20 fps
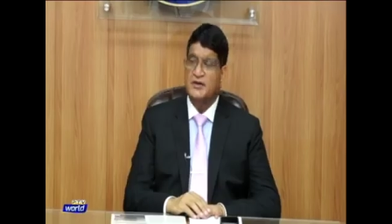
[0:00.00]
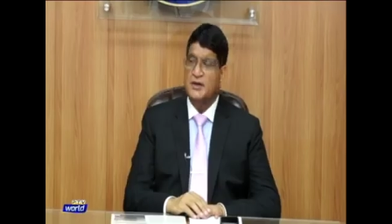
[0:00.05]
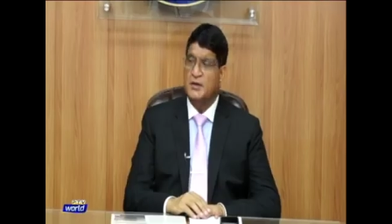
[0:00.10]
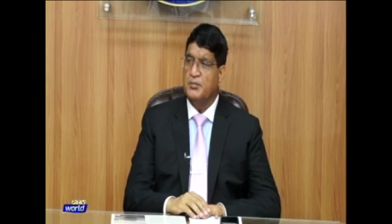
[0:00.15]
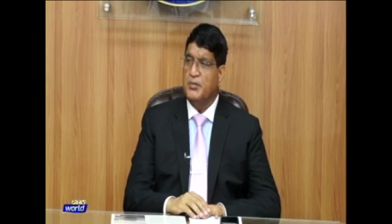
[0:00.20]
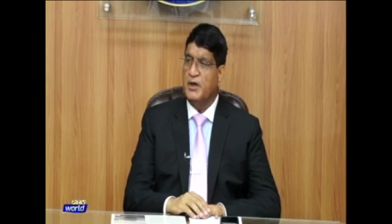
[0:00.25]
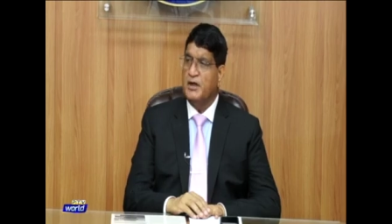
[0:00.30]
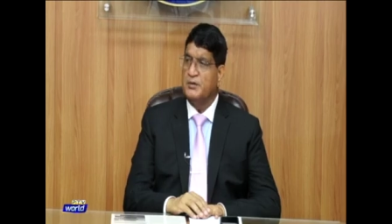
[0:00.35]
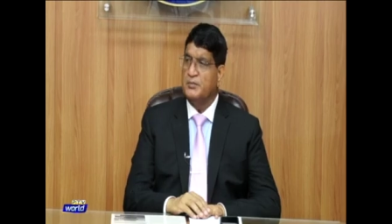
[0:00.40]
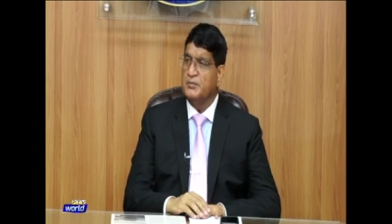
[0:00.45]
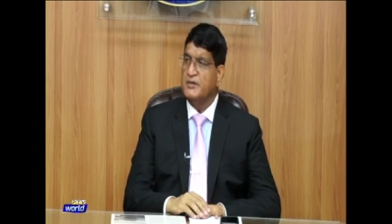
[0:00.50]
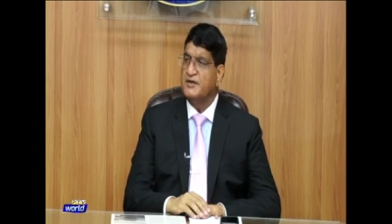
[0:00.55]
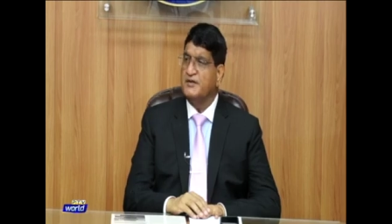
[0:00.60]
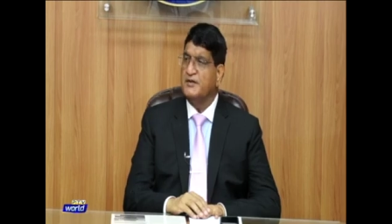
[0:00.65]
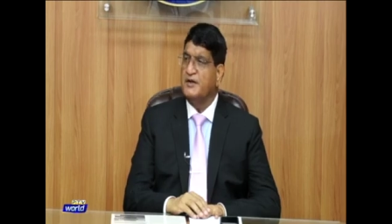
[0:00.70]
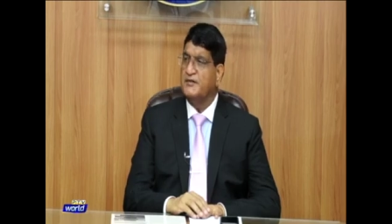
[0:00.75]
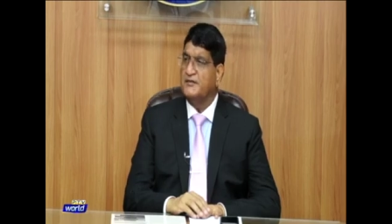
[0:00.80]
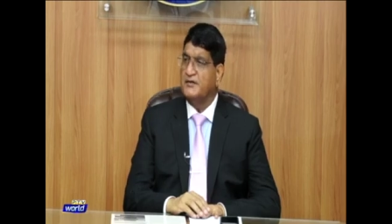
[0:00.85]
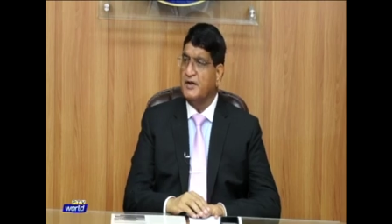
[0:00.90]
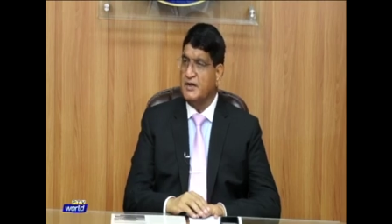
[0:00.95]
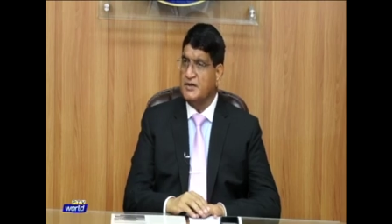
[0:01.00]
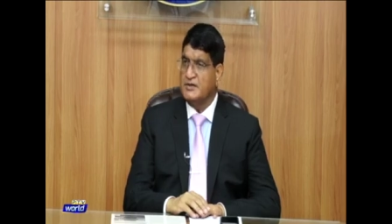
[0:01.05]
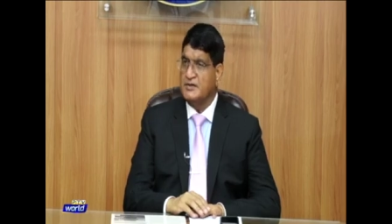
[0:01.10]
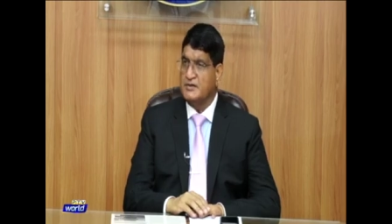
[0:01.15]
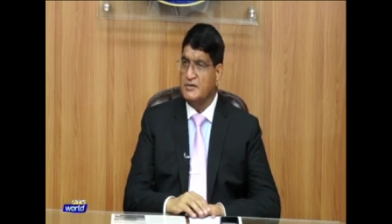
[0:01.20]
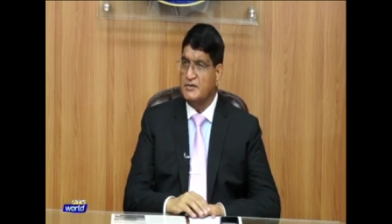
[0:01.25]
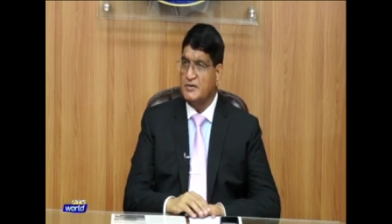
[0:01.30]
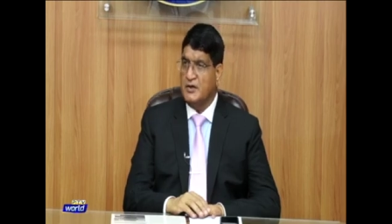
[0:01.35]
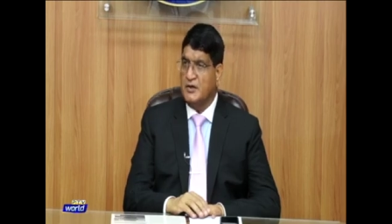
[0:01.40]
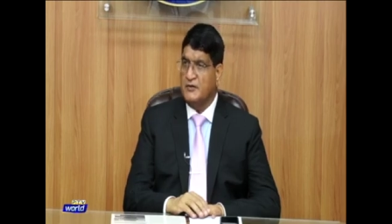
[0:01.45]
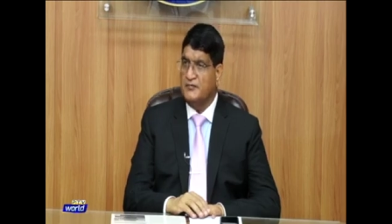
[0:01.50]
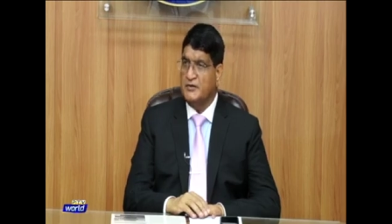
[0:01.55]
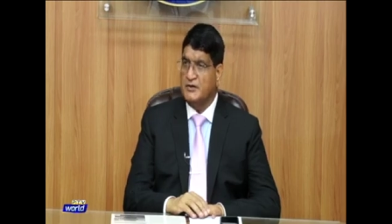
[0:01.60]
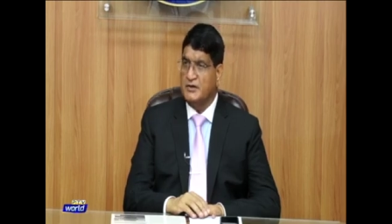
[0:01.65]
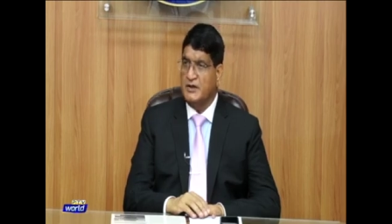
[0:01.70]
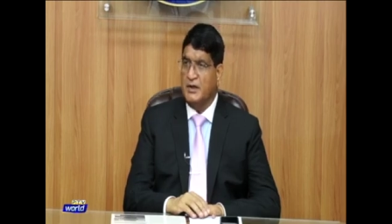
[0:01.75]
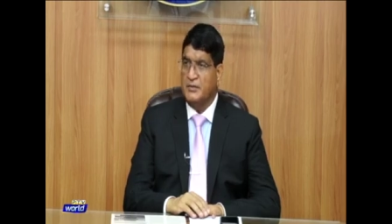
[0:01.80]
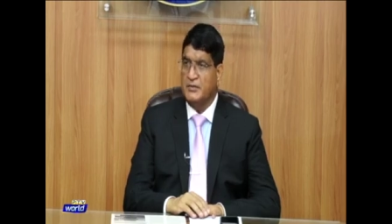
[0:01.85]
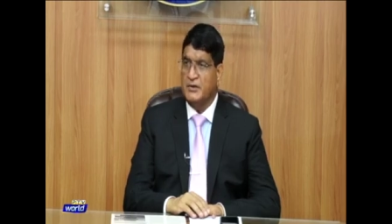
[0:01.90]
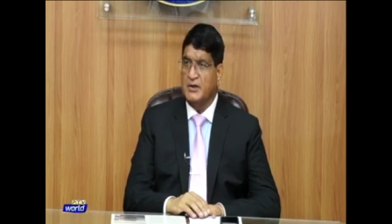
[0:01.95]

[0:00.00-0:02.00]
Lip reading: departments and sections of Islamic